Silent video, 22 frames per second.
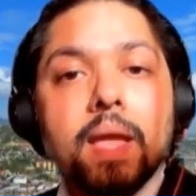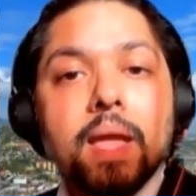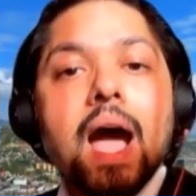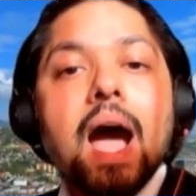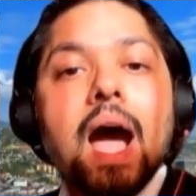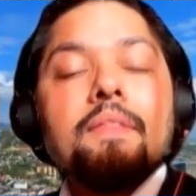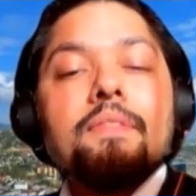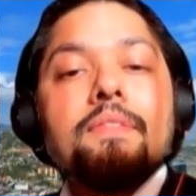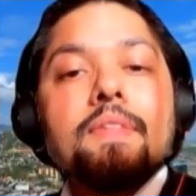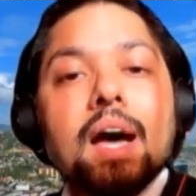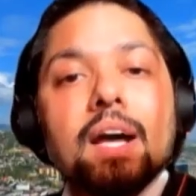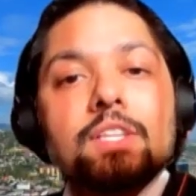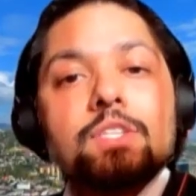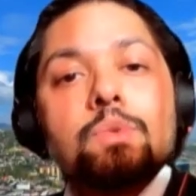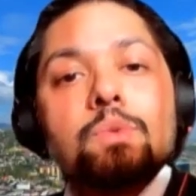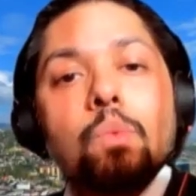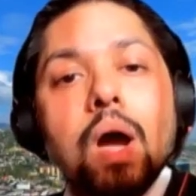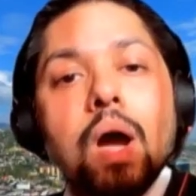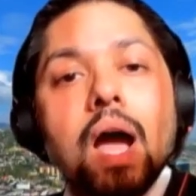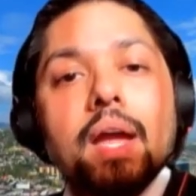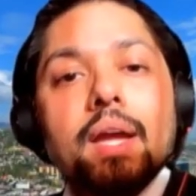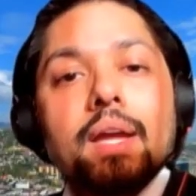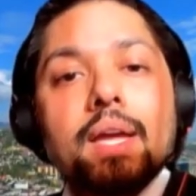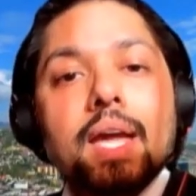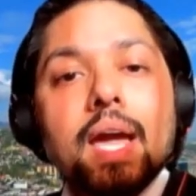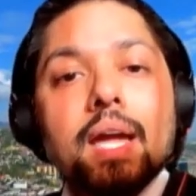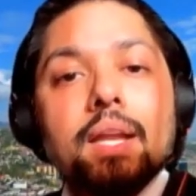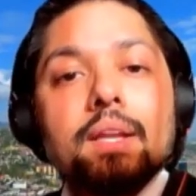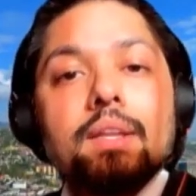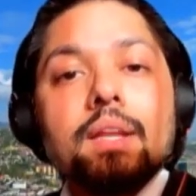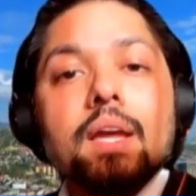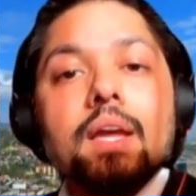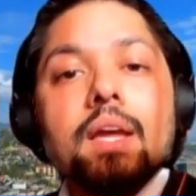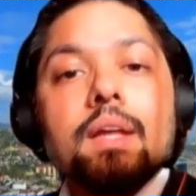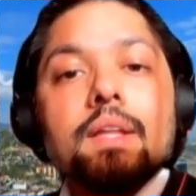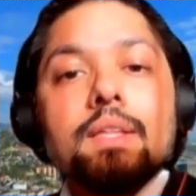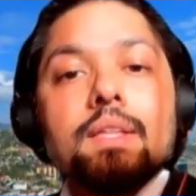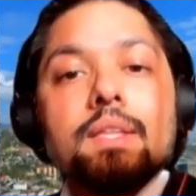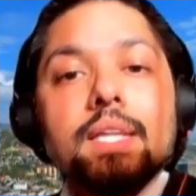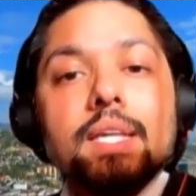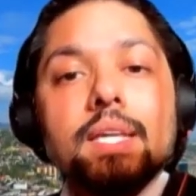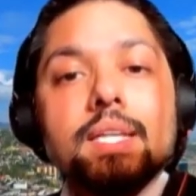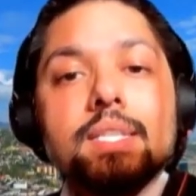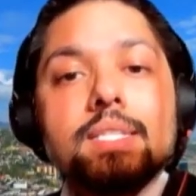And that's why, again,
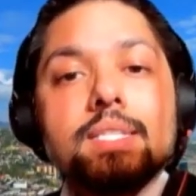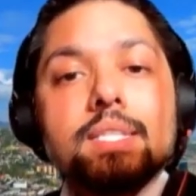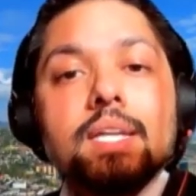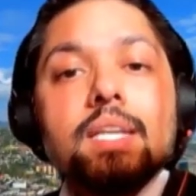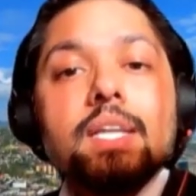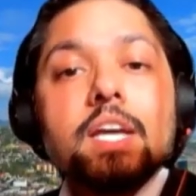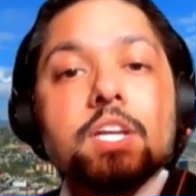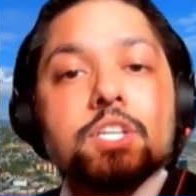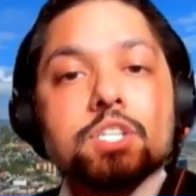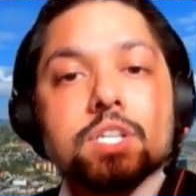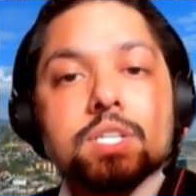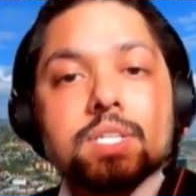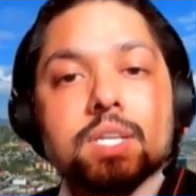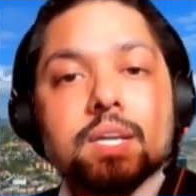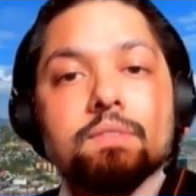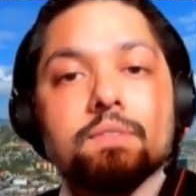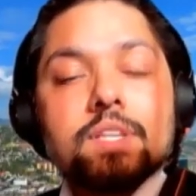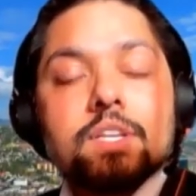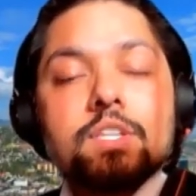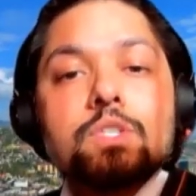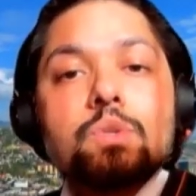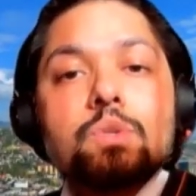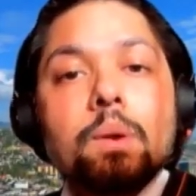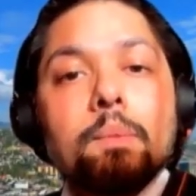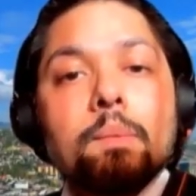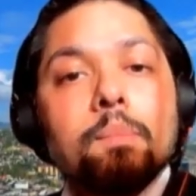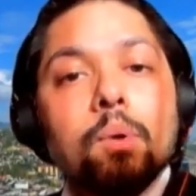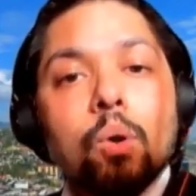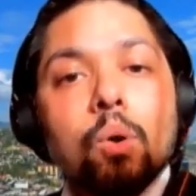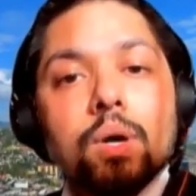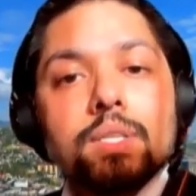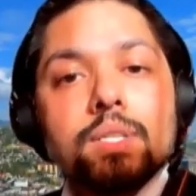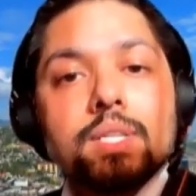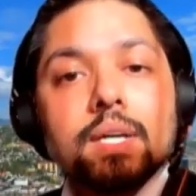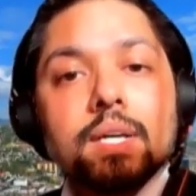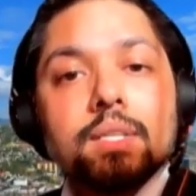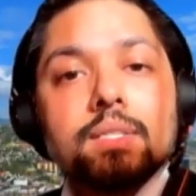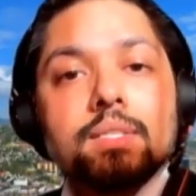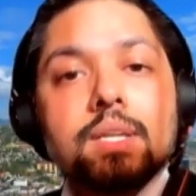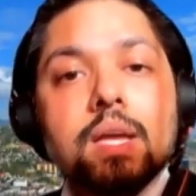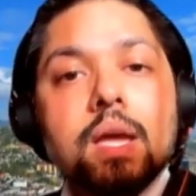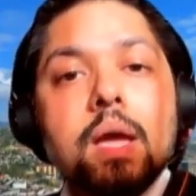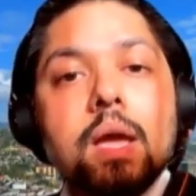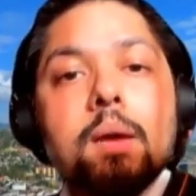these initiatives are so
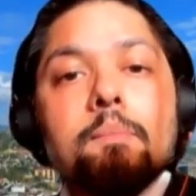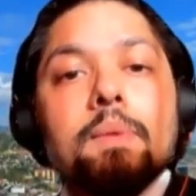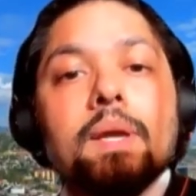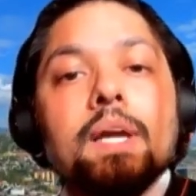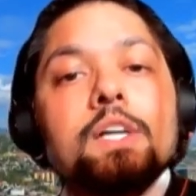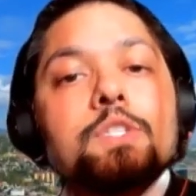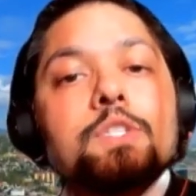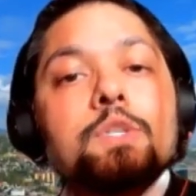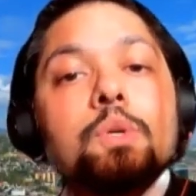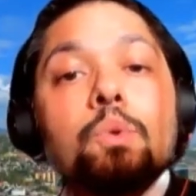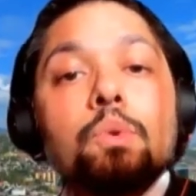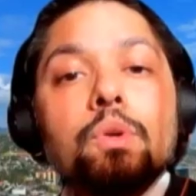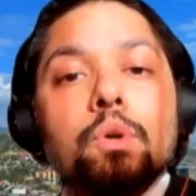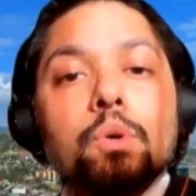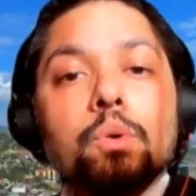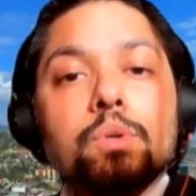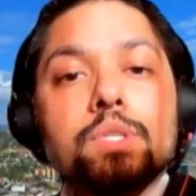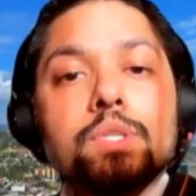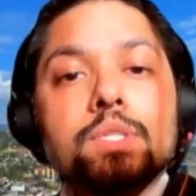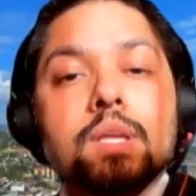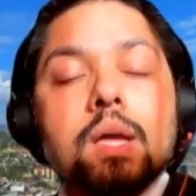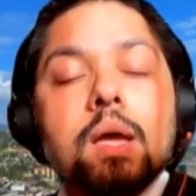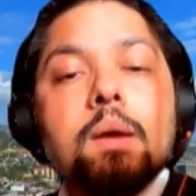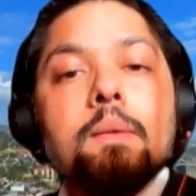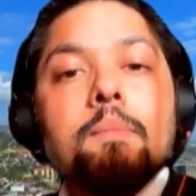important because who knows,